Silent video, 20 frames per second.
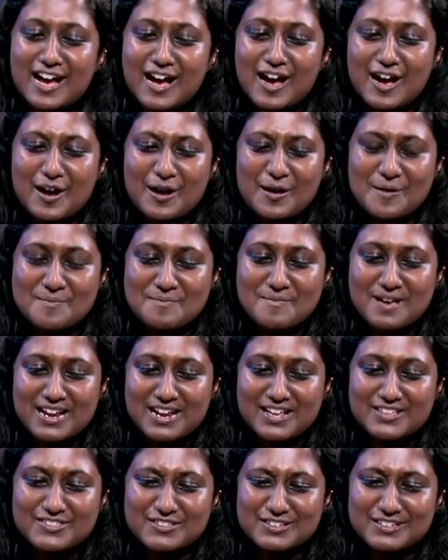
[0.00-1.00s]
And
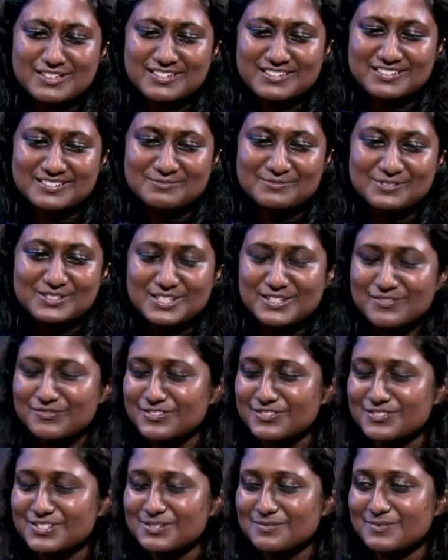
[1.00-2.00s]
I think it will give
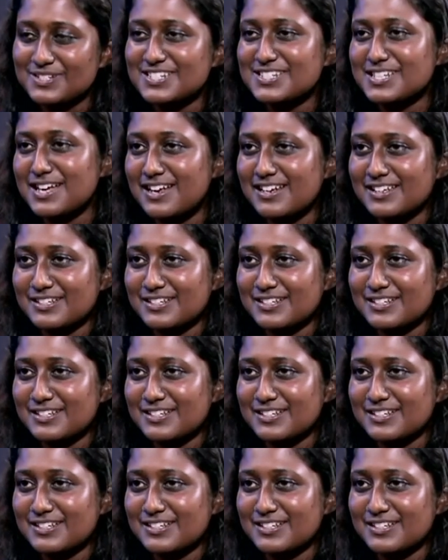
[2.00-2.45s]
you some insight